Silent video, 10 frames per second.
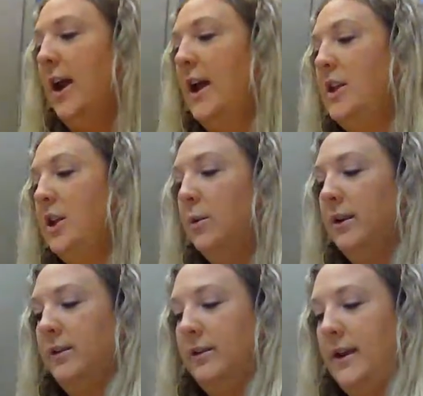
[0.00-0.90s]
And you
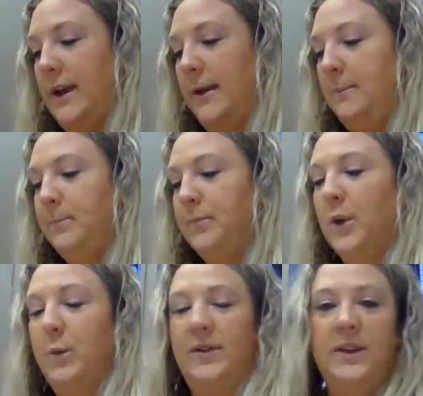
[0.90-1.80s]
will see
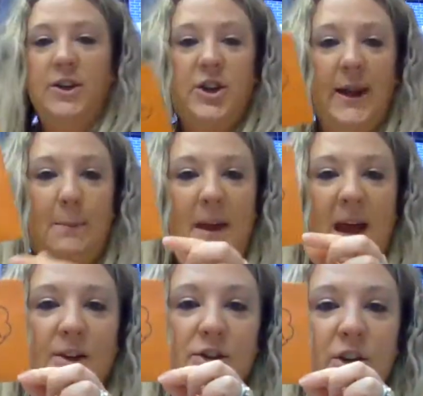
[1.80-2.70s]
with the shape
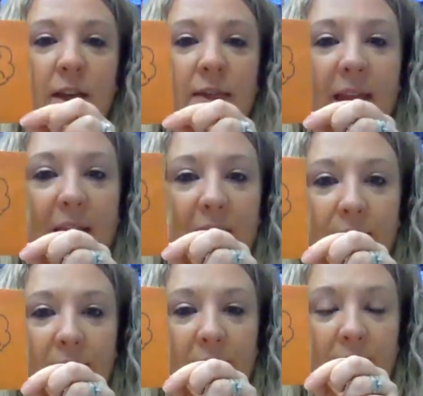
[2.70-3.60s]
match, they have
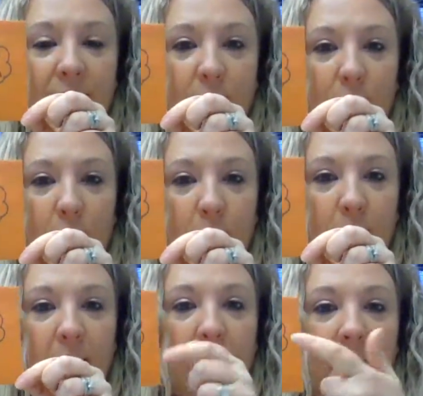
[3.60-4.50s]
an envelope
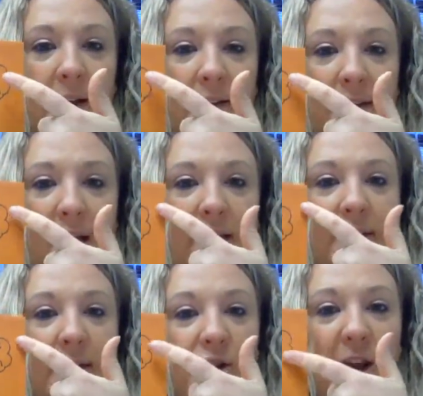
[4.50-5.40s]
that
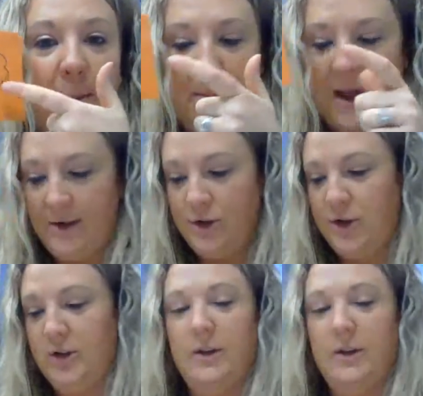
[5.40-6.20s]
says shape match.